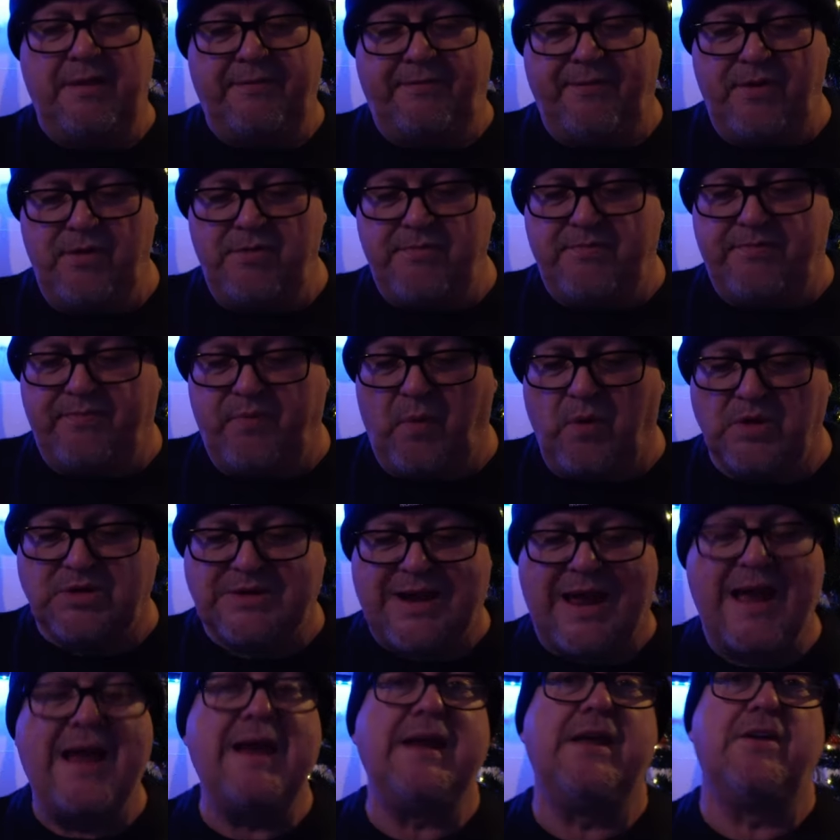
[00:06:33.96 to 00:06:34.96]
if you've
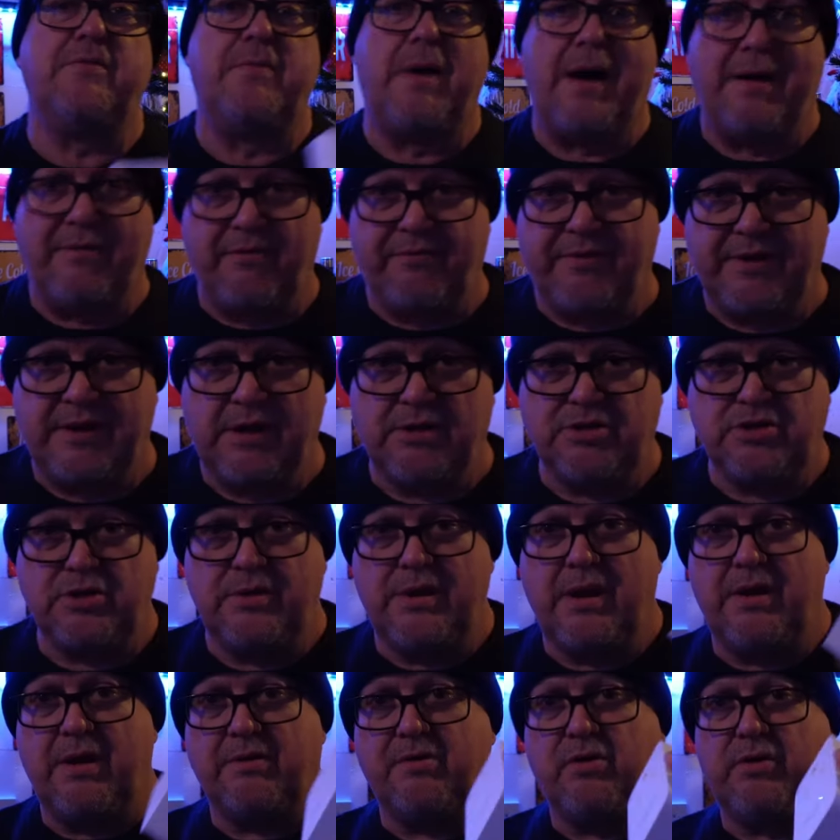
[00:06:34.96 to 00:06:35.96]
watched any of my other videos, you'll
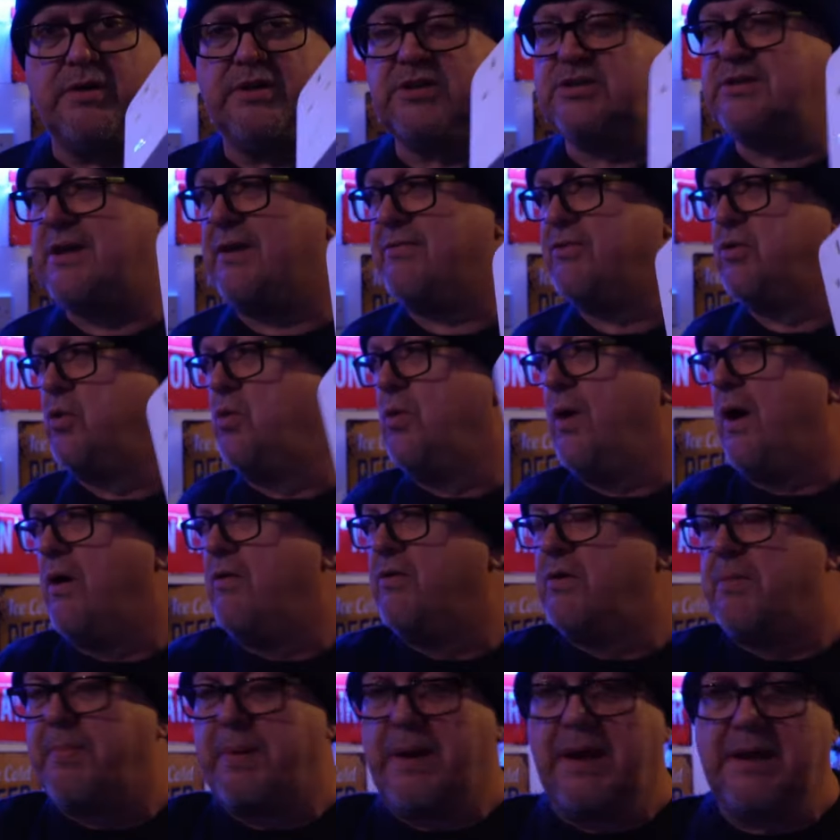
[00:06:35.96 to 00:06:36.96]
know that I've got this stuffed all
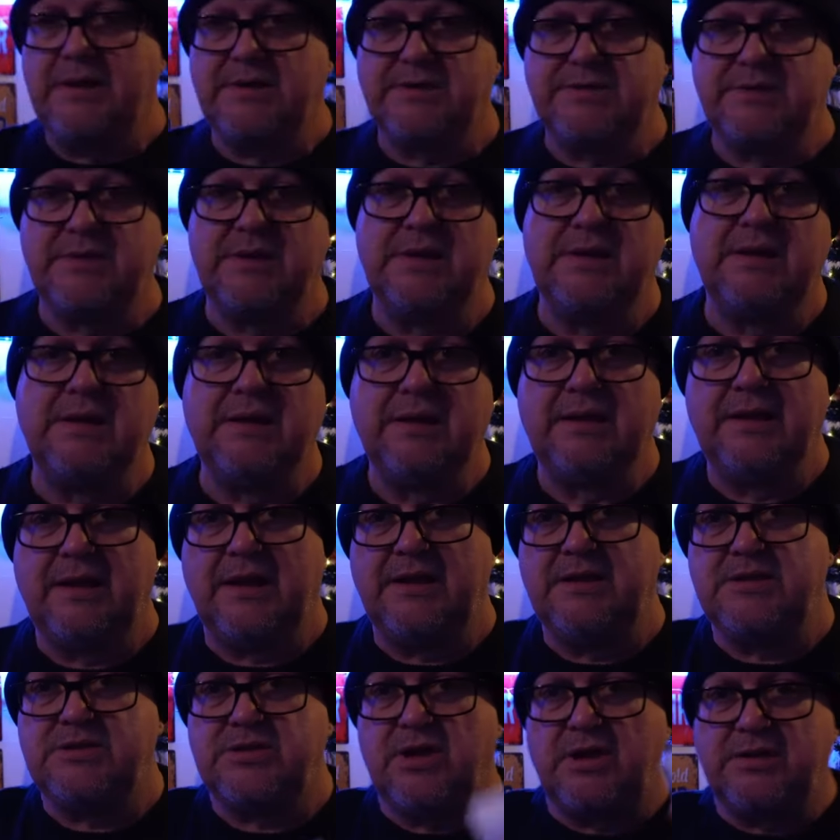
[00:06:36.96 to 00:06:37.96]
over the place.
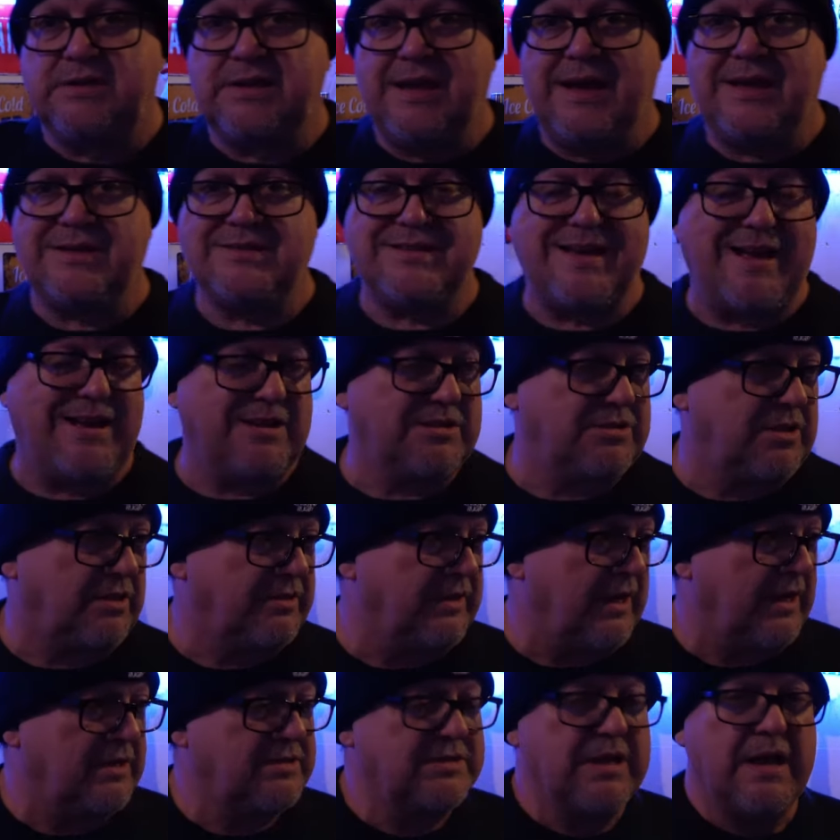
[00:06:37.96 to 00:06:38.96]
Inside the house, outside
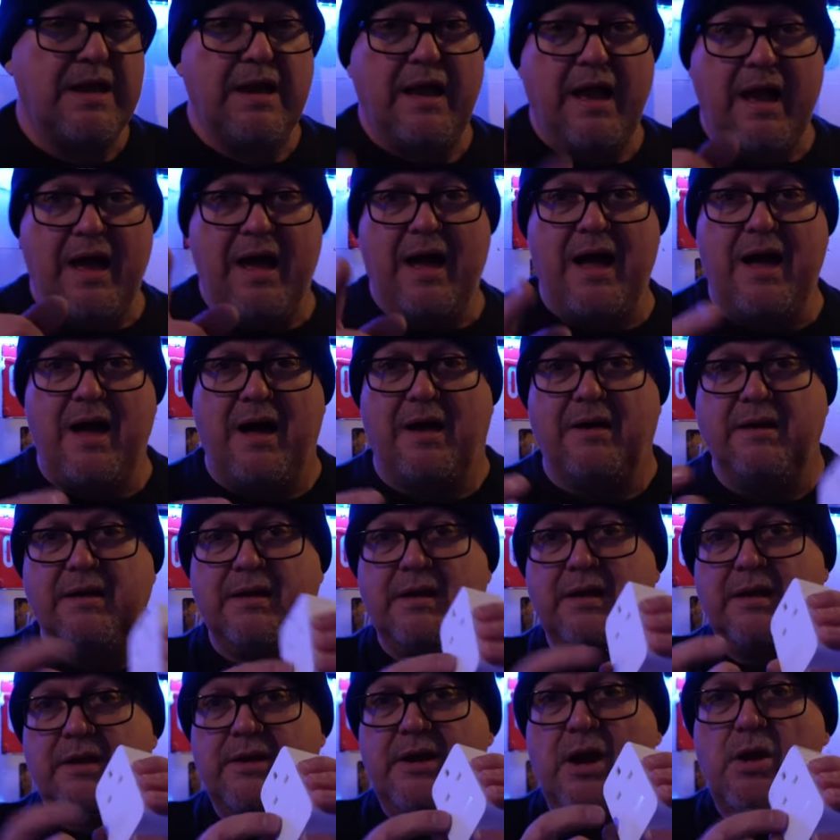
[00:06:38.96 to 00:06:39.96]
the house. Ah,
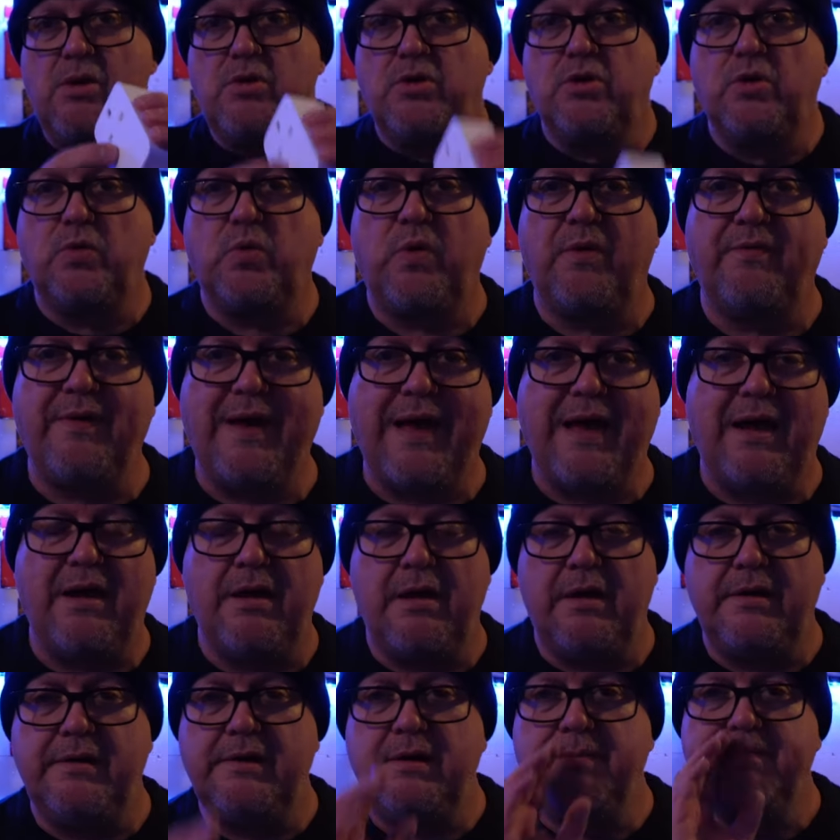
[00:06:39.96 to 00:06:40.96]
no good without
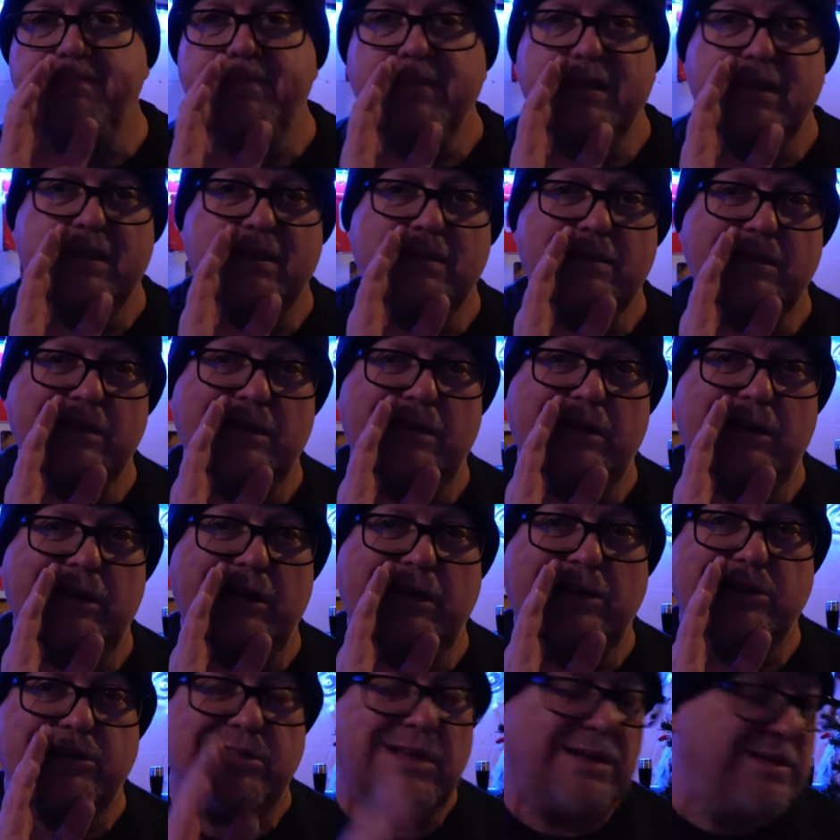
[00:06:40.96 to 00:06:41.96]
an an
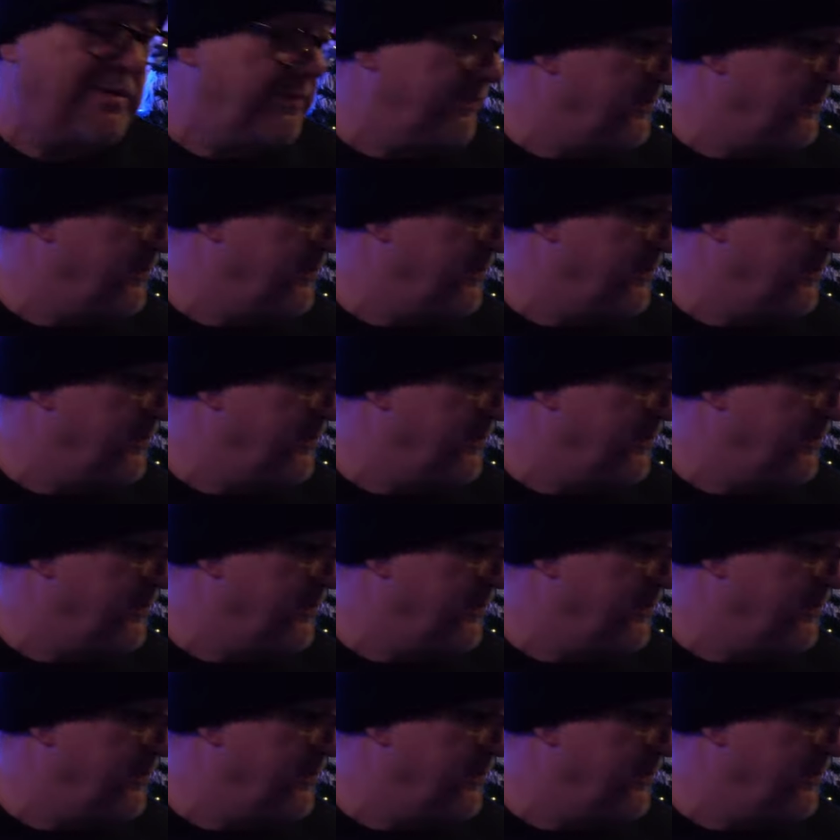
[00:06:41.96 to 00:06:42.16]
Alexa.